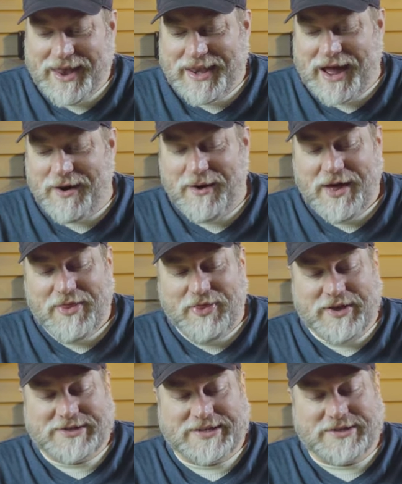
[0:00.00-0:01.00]
Now,
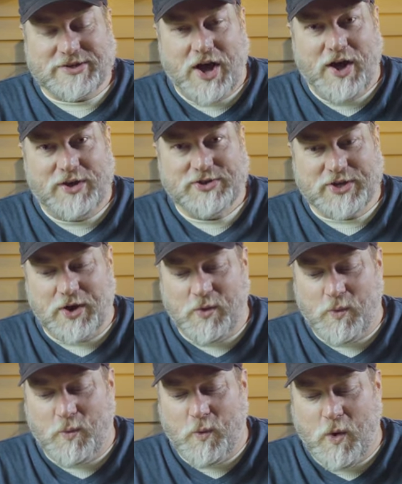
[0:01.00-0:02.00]
this is also
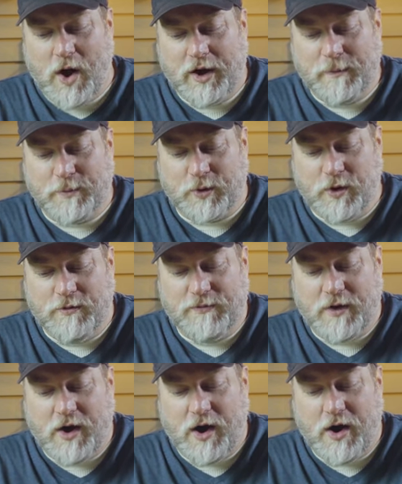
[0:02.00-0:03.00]

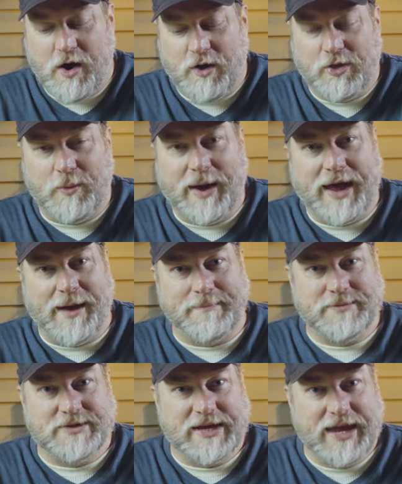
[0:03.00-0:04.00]
waterproof all the way
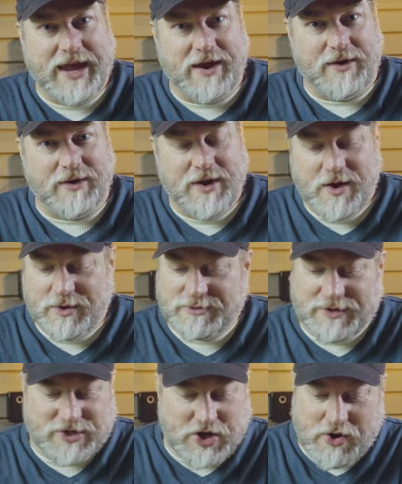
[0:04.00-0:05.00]
up to here, which
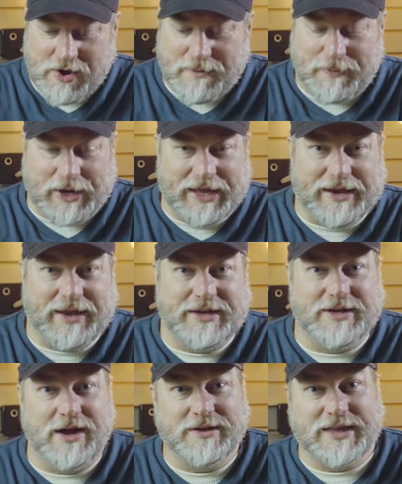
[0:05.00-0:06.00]
means you can completely
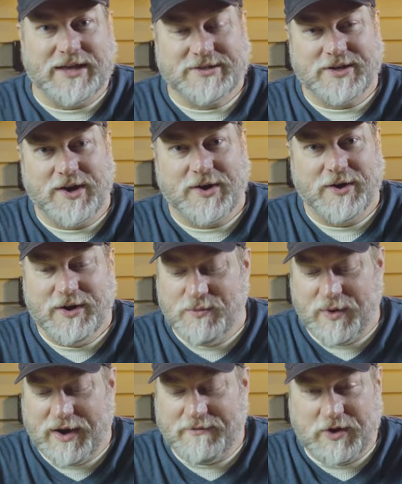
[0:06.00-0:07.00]
dunk that sucker in
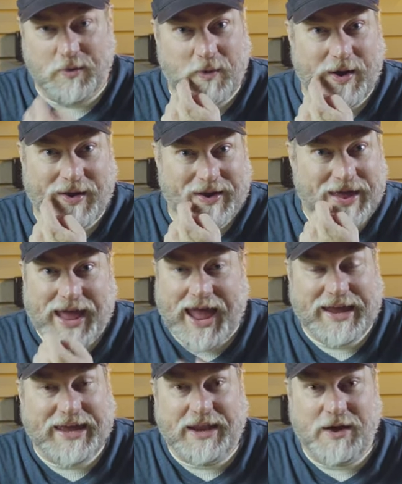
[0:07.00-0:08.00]
whatever you want
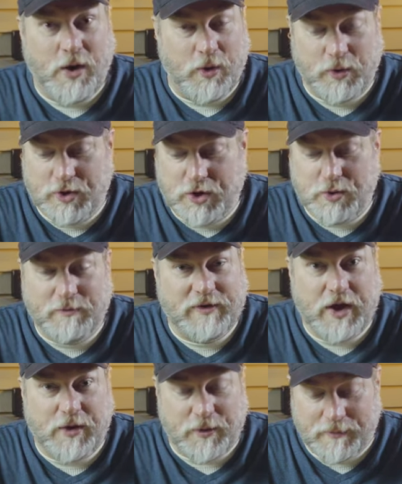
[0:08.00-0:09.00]
and get a whole new
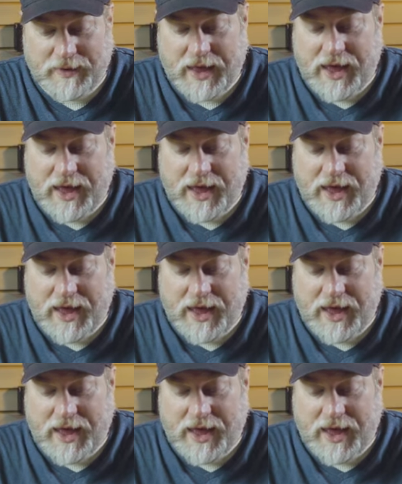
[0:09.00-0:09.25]
view.